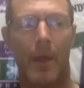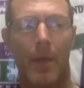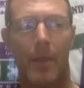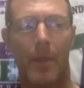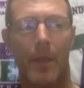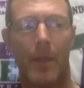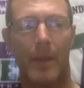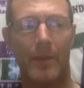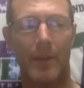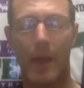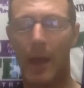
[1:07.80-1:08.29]

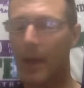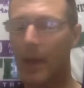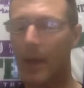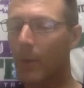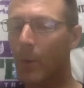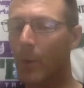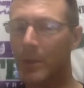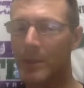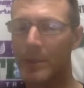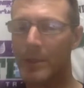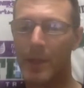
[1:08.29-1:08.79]
That's kind of
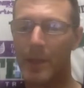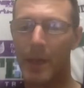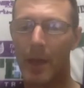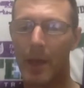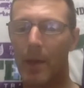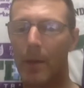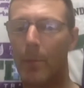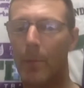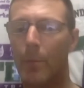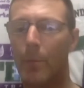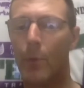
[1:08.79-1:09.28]
what
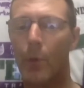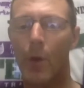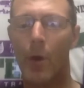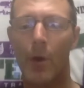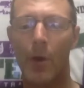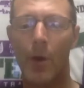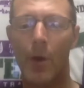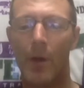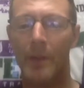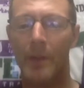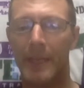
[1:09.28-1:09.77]

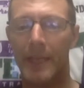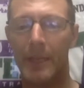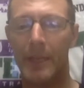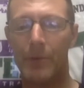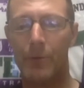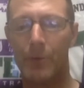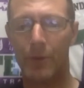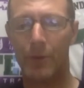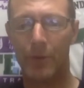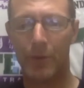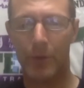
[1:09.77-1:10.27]
brought on the
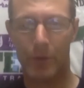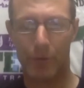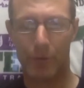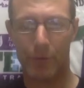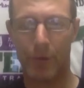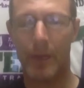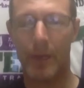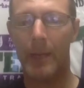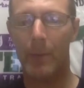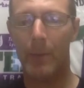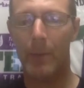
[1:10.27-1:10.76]
interest in
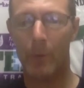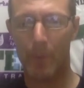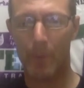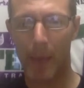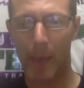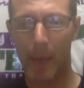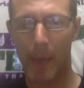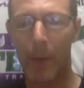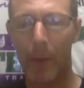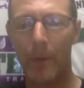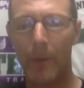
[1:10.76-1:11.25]
training with
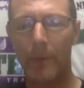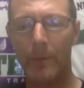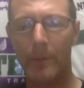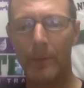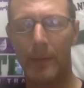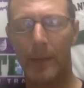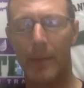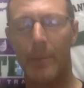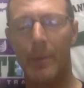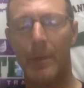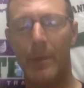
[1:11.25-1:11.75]
power.
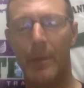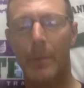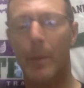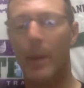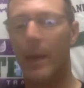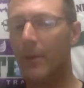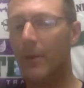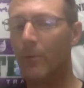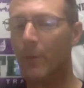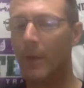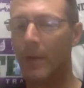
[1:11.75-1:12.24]
I'd been a
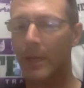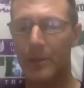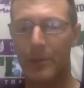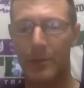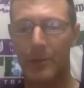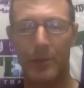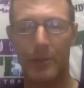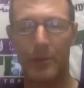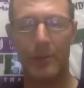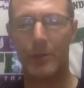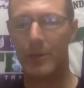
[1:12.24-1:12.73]
bike
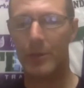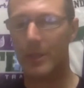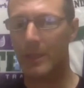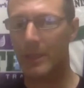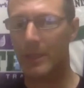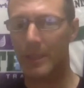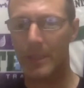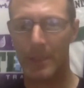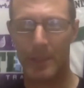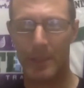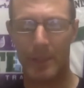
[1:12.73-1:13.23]
racer
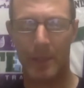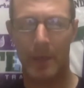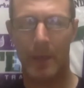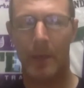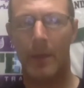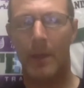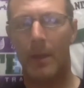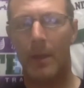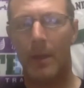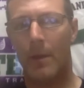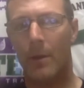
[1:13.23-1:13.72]
since,
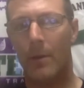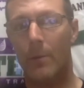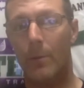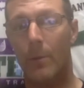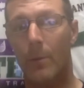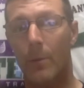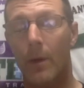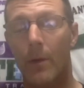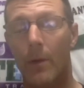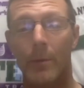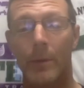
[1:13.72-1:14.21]

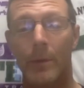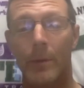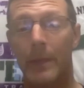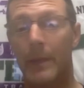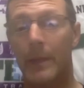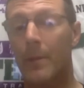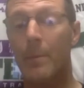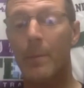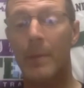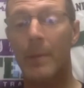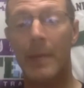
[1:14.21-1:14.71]
well, really
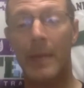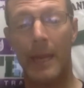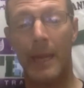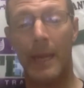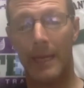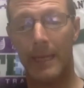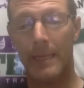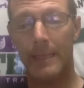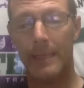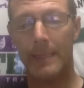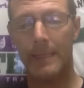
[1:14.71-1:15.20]
the mid
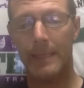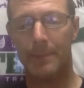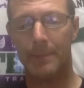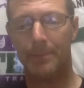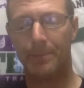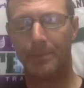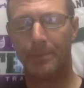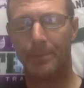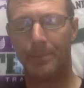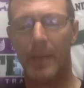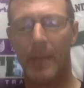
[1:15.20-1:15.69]
80s,
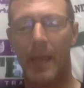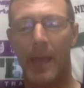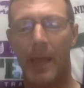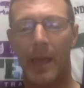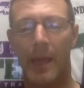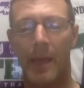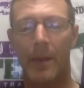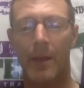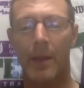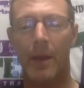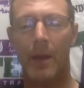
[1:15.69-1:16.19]

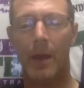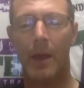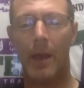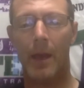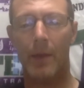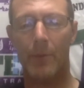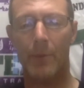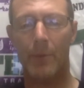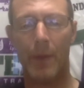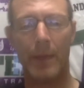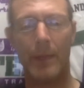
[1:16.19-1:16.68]
and
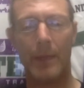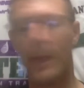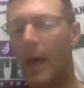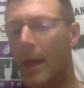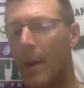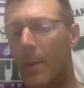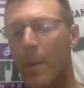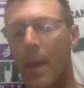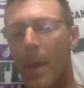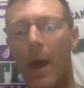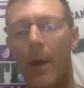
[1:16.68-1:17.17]
had read a
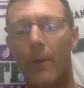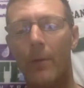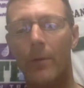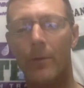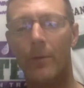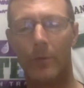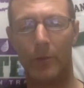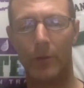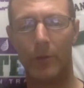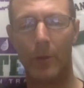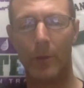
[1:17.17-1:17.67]
lot about
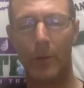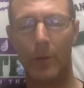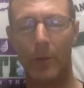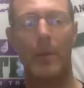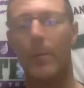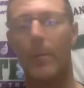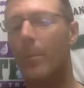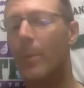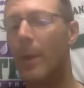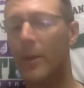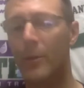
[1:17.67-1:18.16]
some of
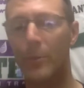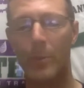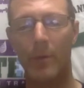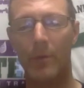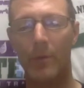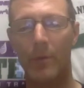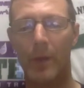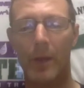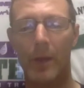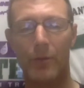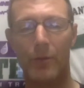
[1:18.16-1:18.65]
the best
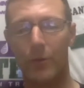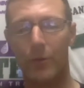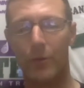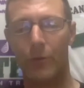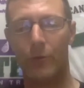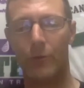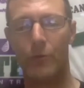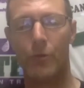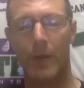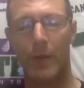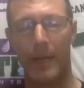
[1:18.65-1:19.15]

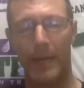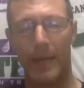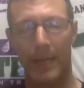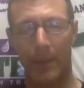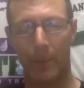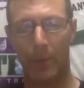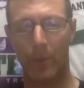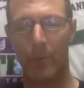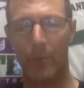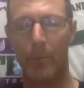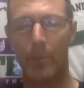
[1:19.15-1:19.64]
professionals training
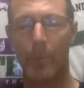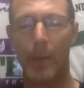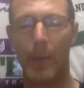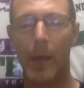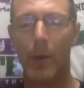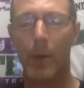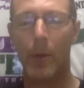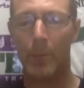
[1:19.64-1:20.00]
with power